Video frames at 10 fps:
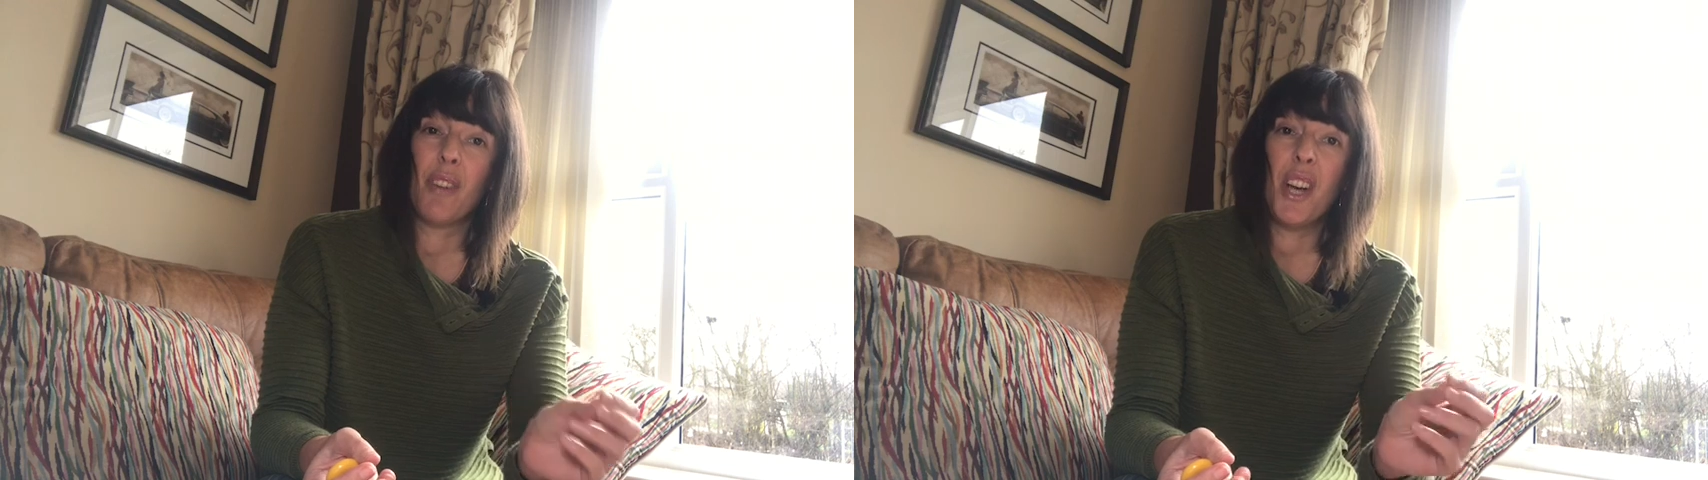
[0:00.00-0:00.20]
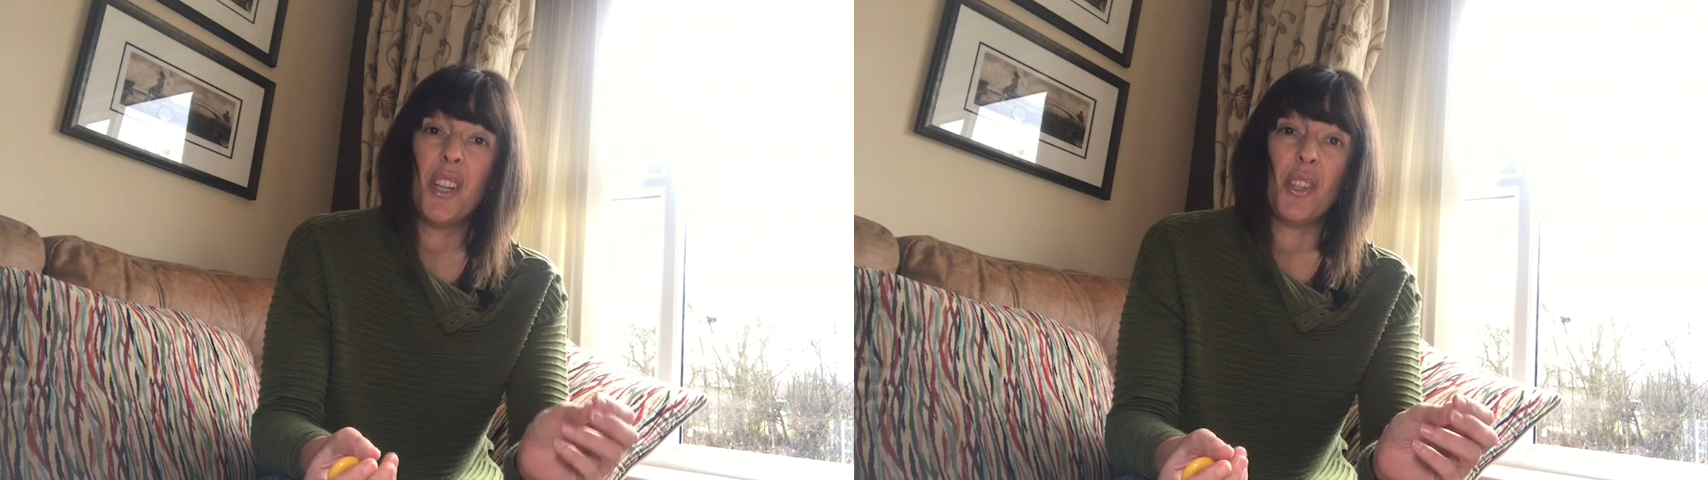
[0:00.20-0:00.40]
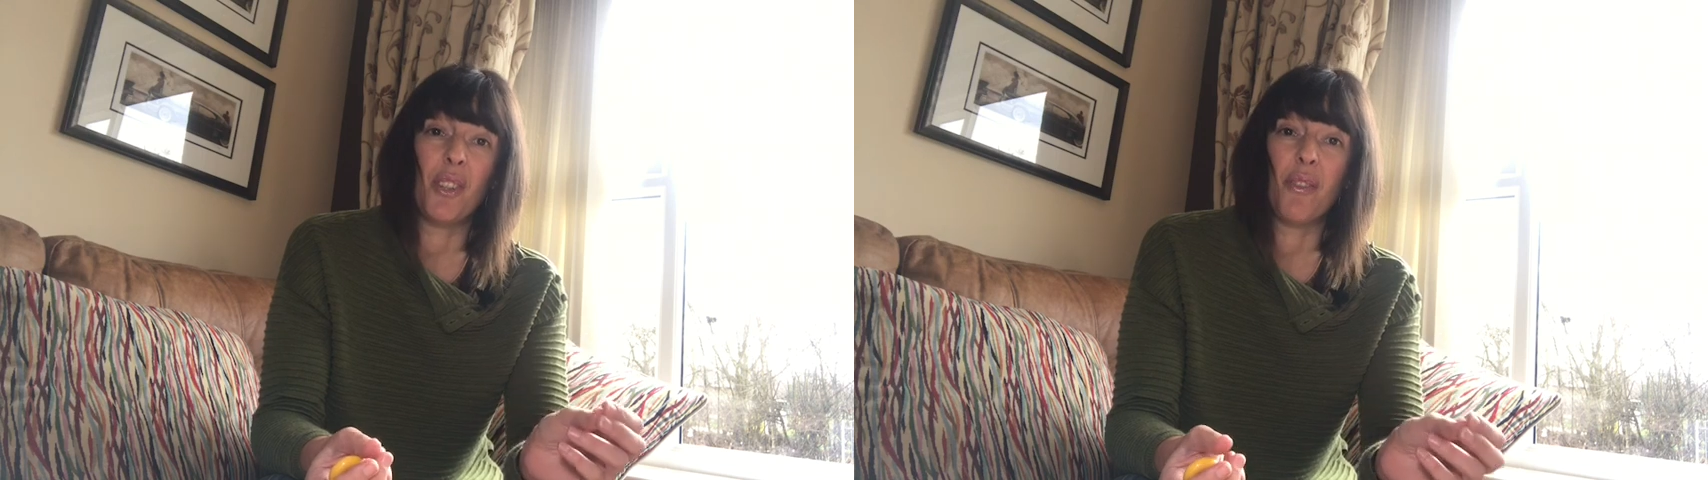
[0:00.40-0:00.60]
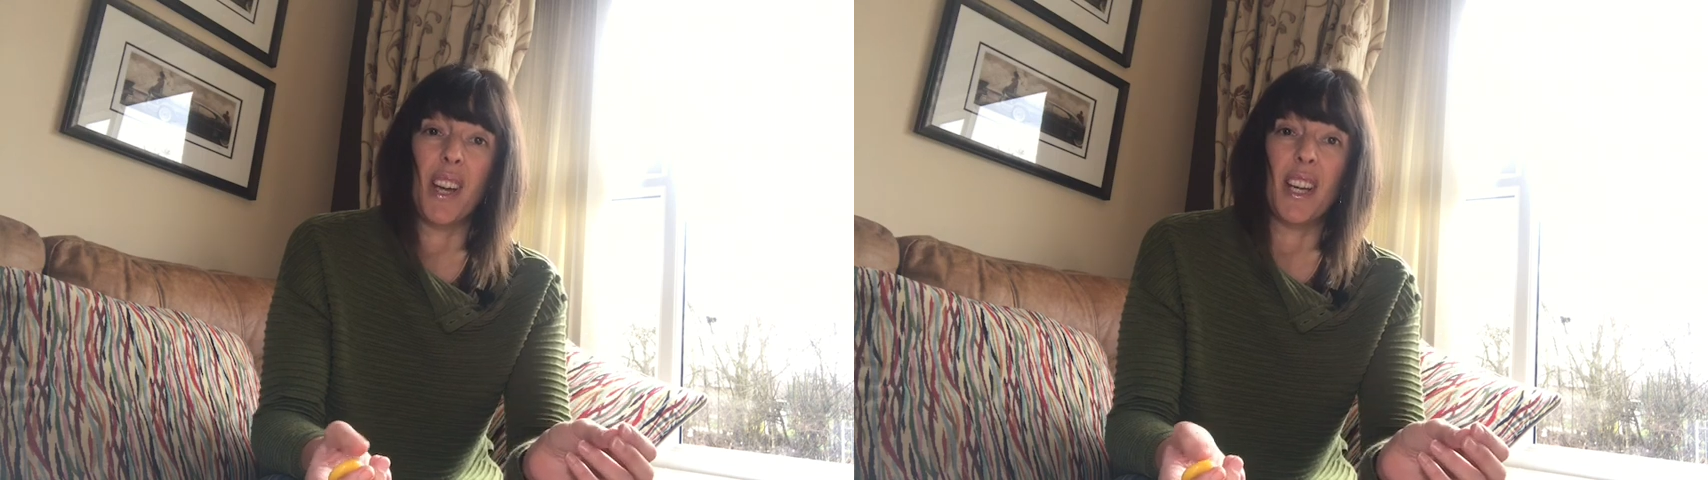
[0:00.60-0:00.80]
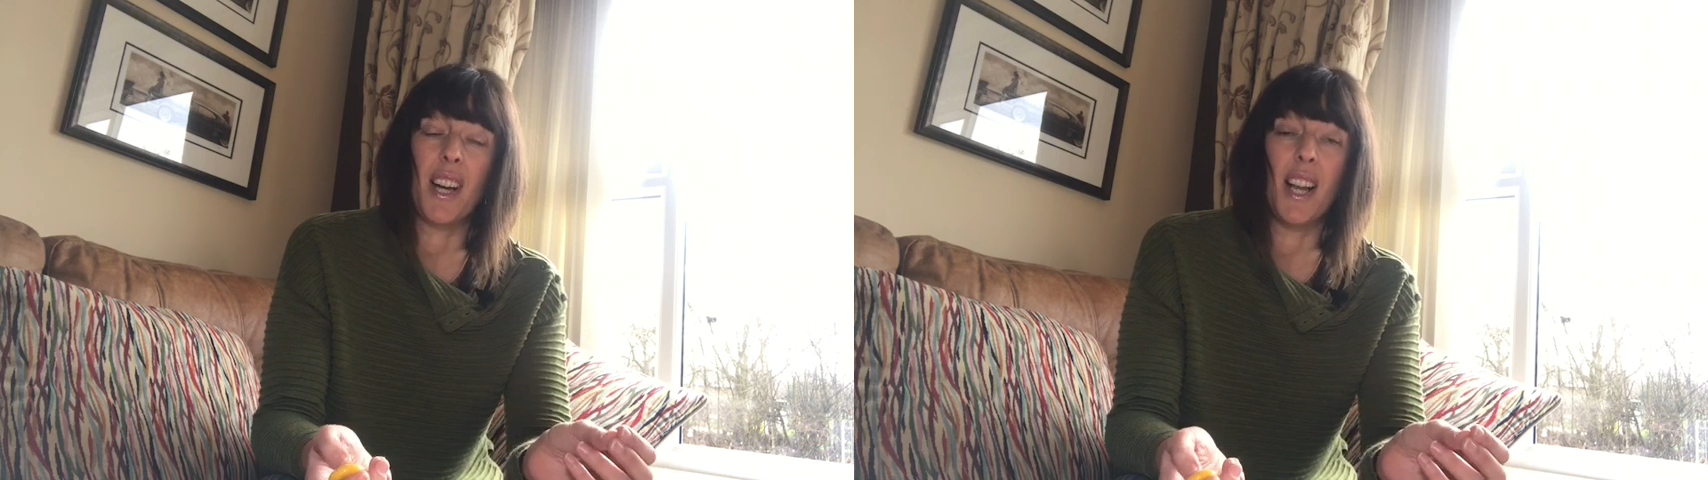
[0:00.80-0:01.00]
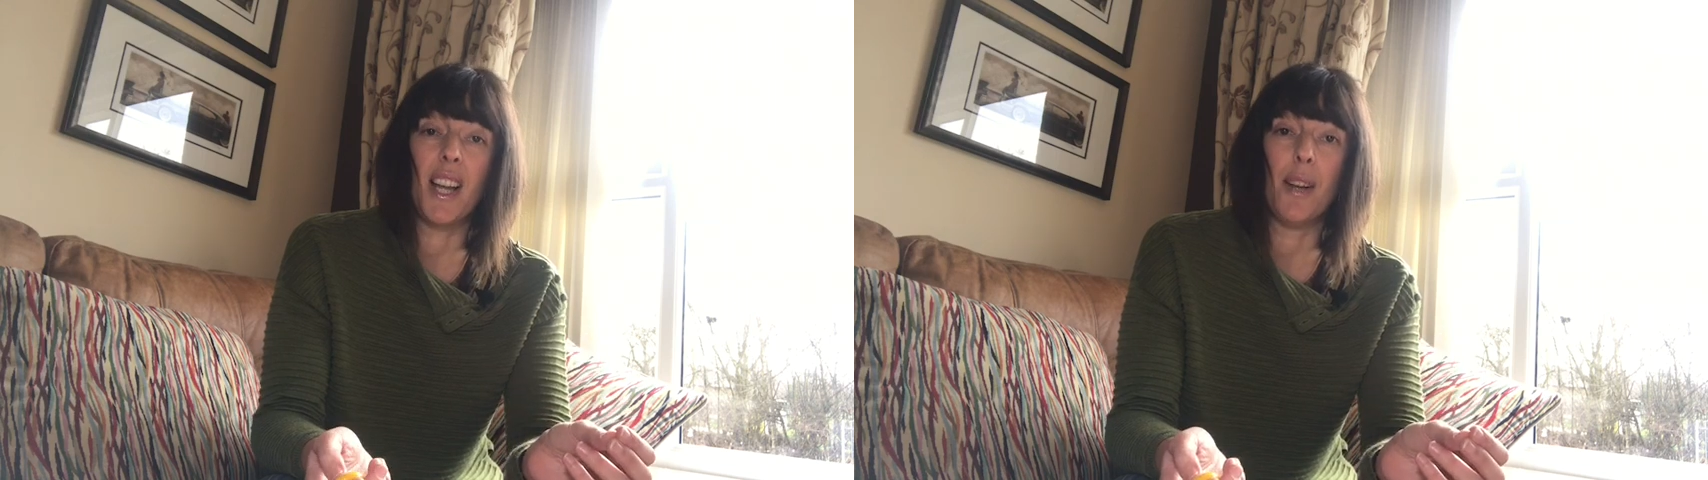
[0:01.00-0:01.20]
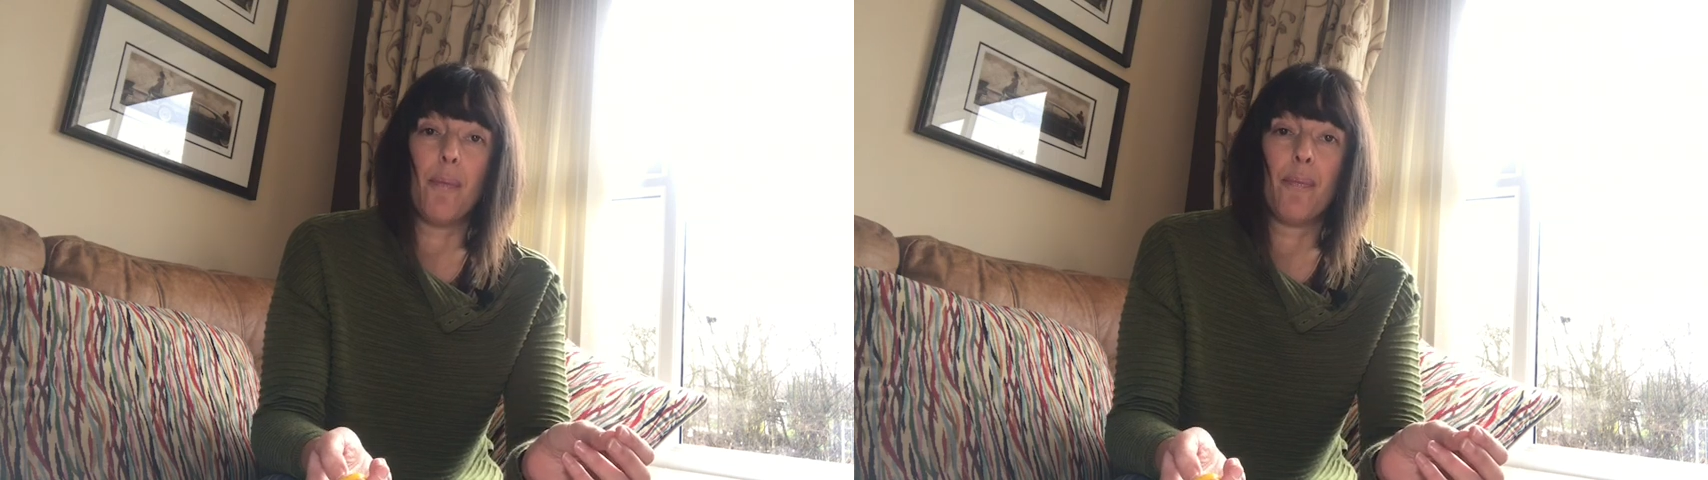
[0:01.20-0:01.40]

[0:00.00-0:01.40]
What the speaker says: version of that colour.